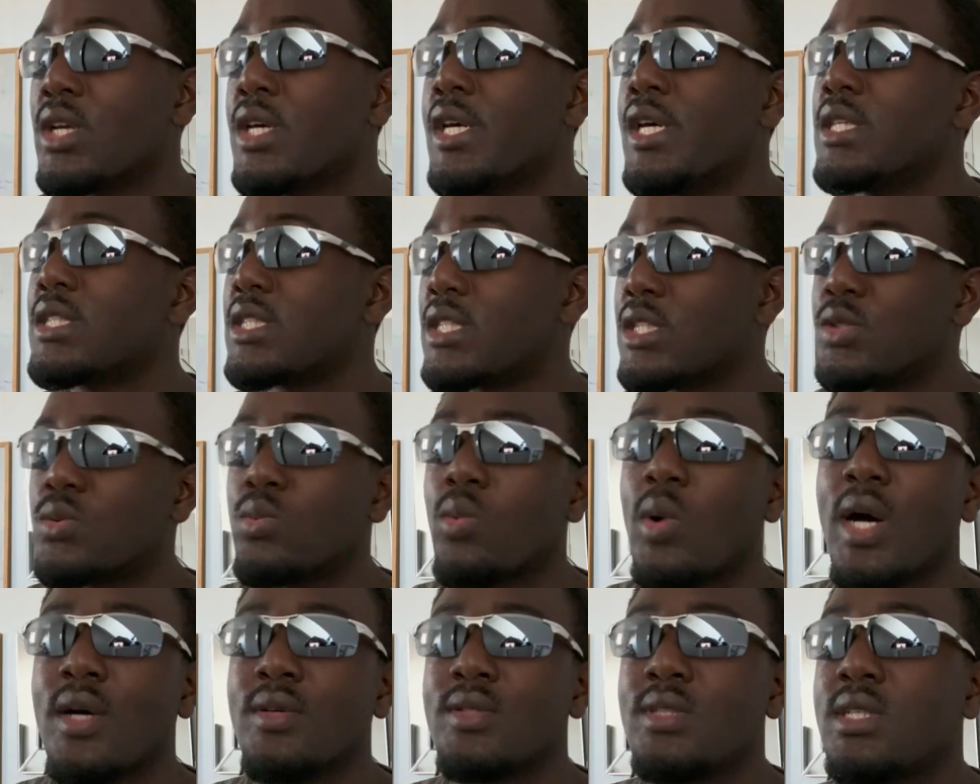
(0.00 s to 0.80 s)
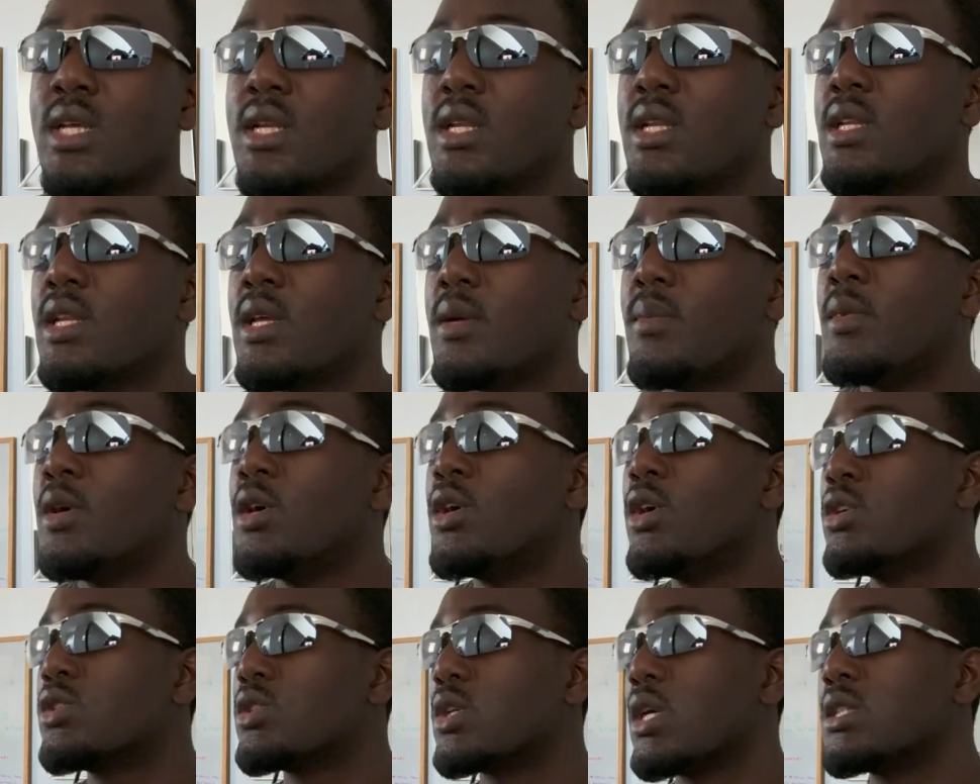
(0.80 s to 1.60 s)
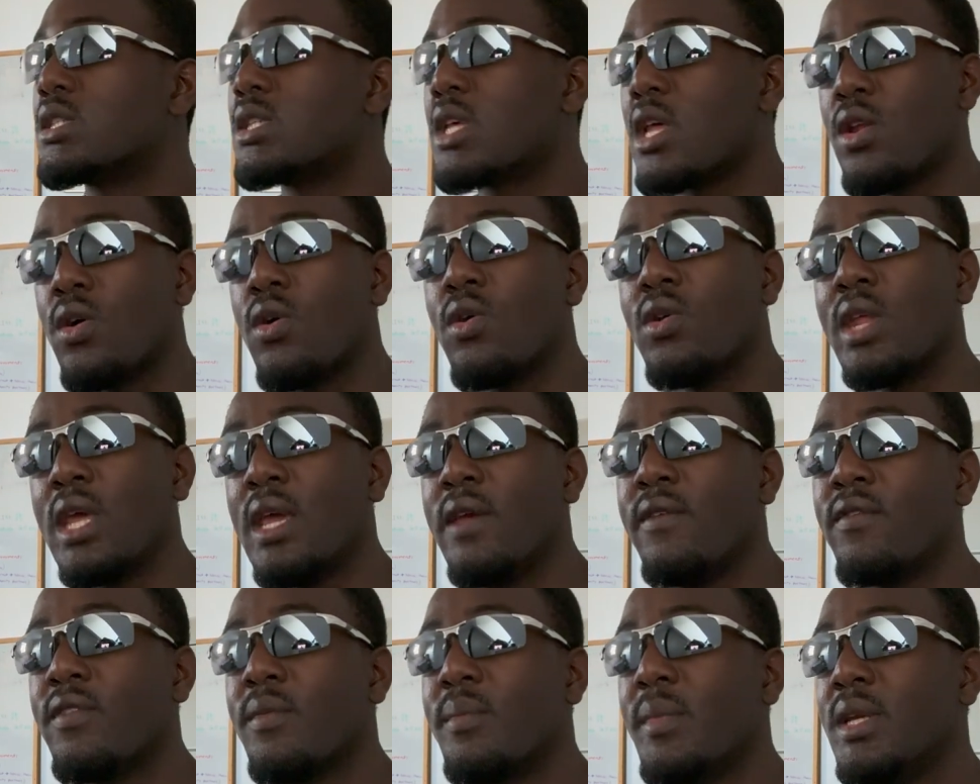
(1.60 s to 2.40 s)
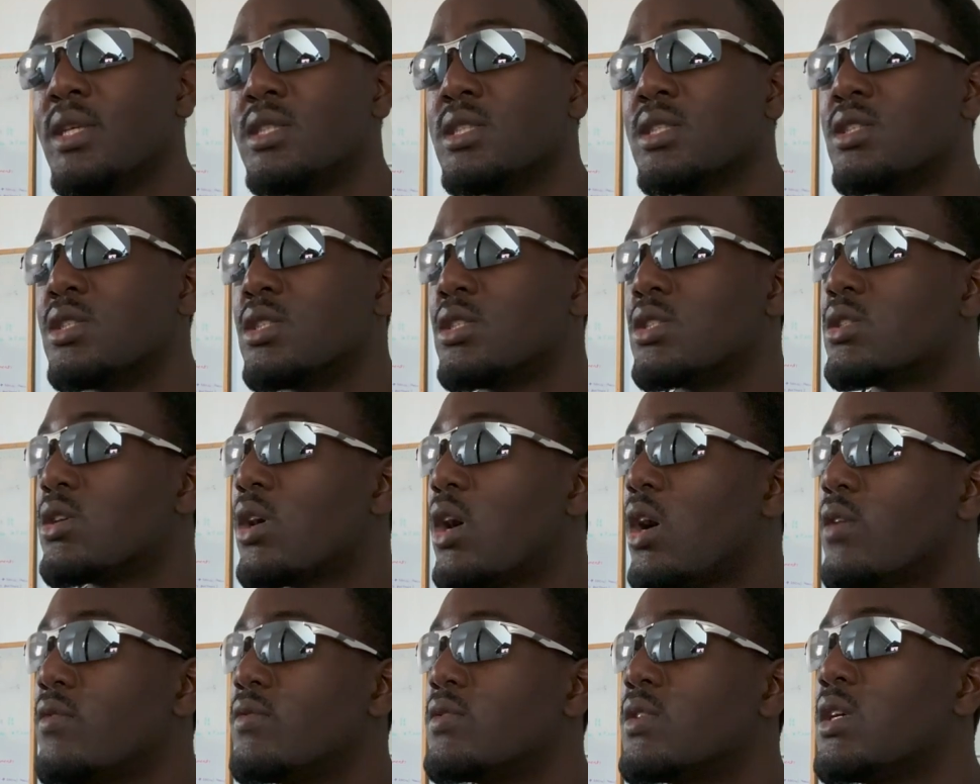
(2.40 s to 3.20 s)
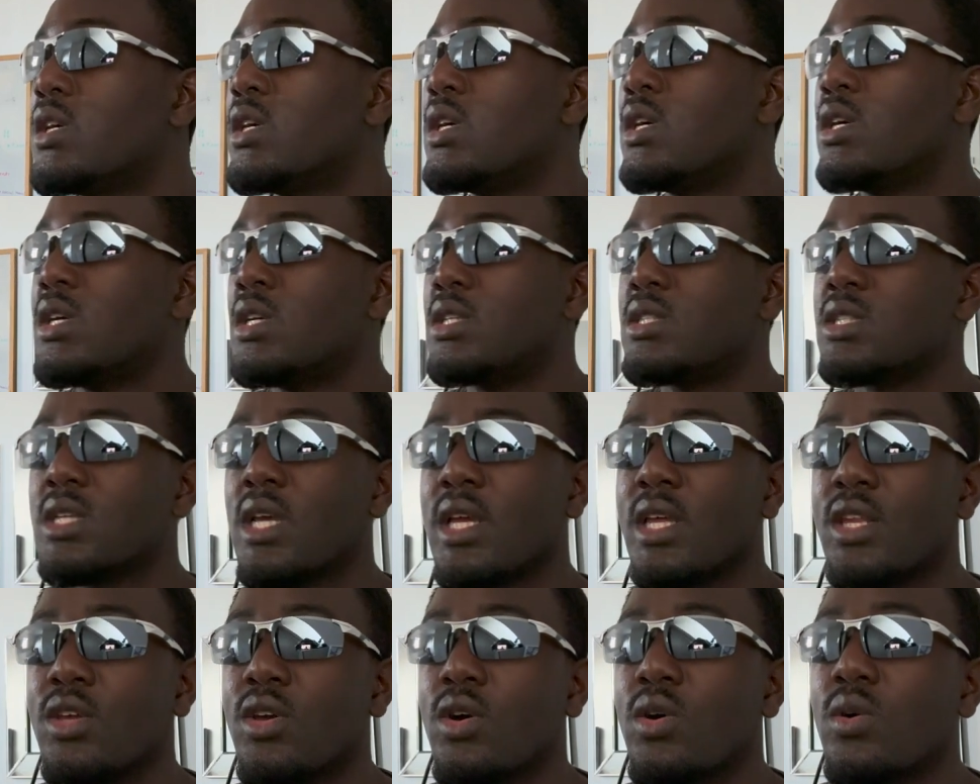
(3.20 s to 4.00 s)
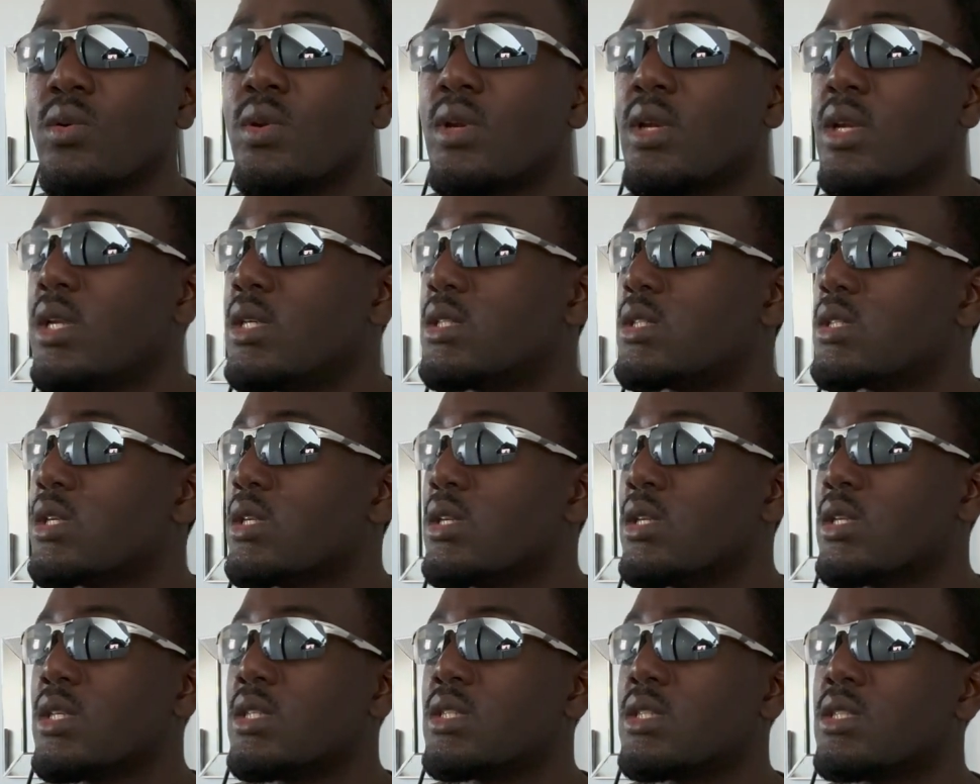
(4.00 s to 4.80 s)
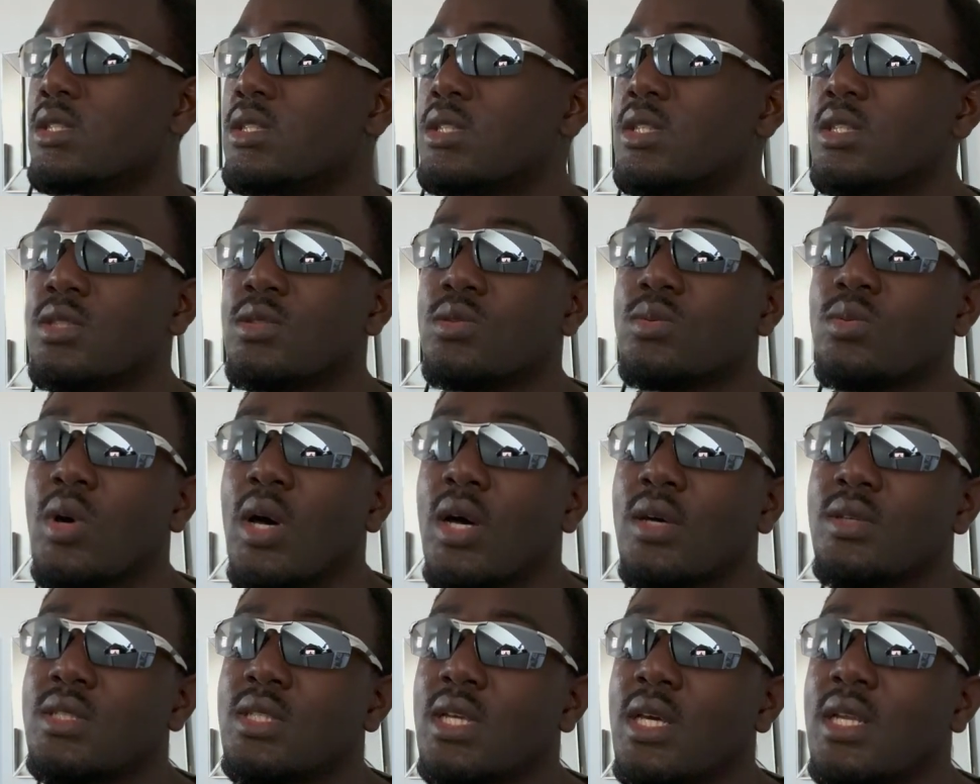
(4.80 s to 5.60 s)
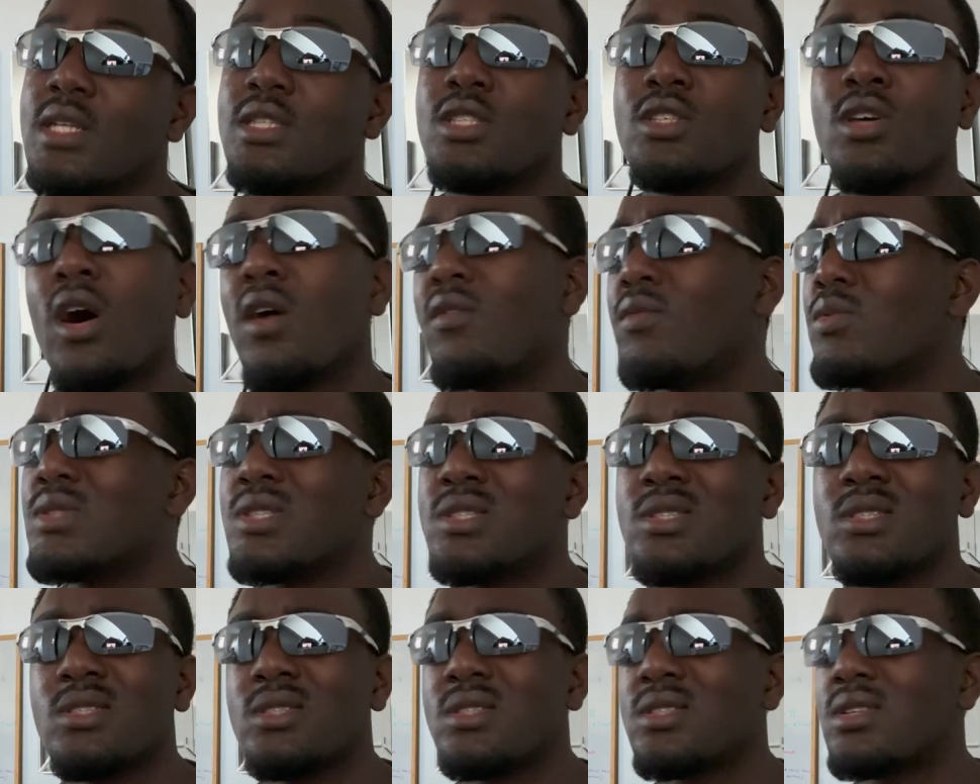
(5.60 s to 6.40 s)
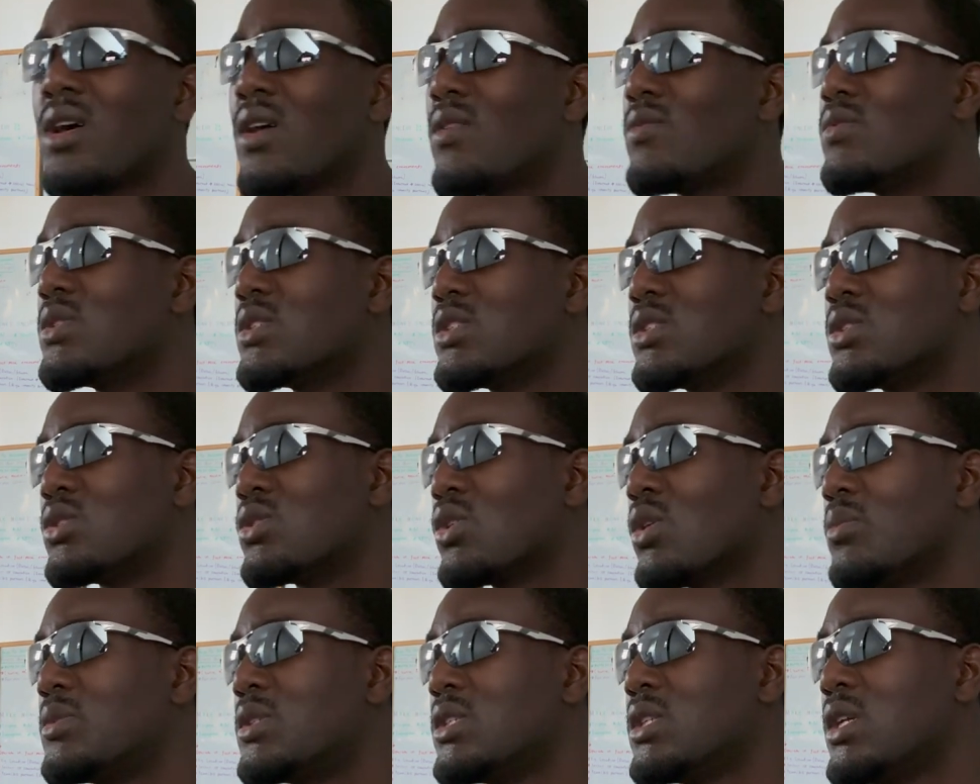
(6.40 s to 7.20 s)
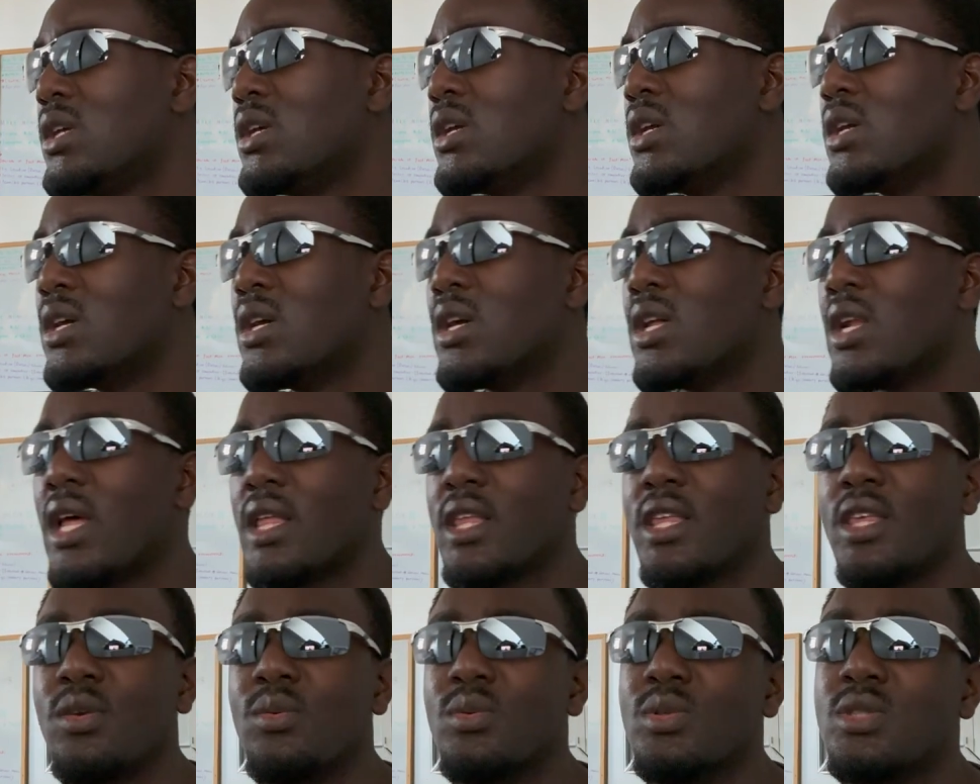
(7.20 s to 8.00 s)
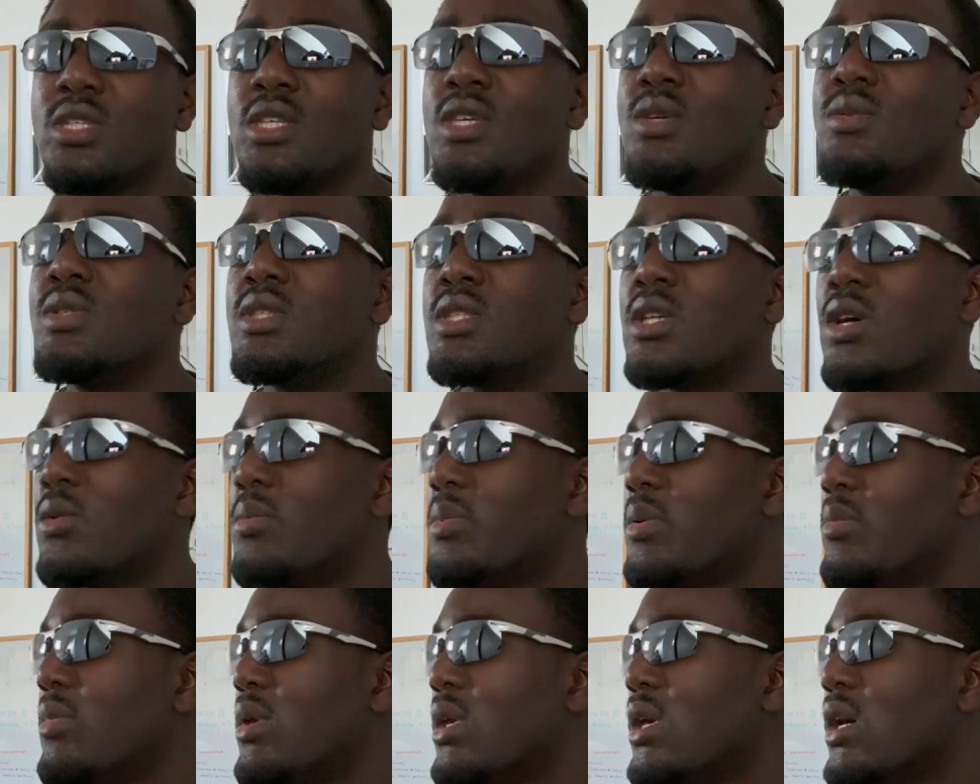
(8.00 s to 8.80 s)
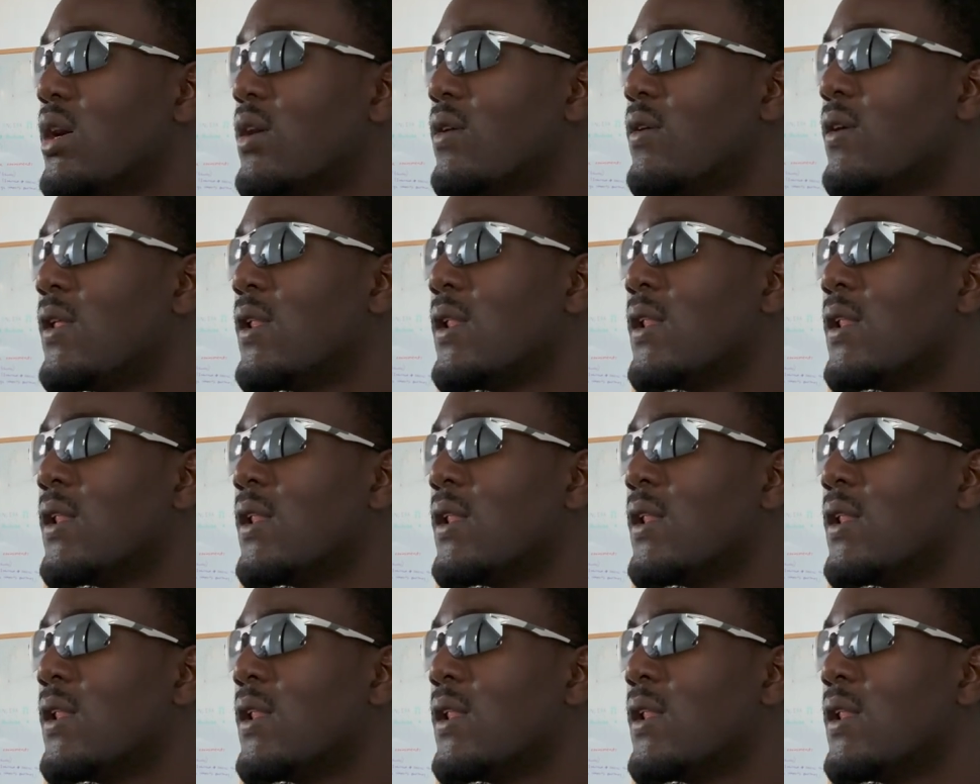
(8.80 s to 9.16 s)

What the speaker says: So this is what I was telling them. So I sent all the information to Tav, saying, yo, listen, this is what I was saying. And Tav was the top G. Like, he was helping me out.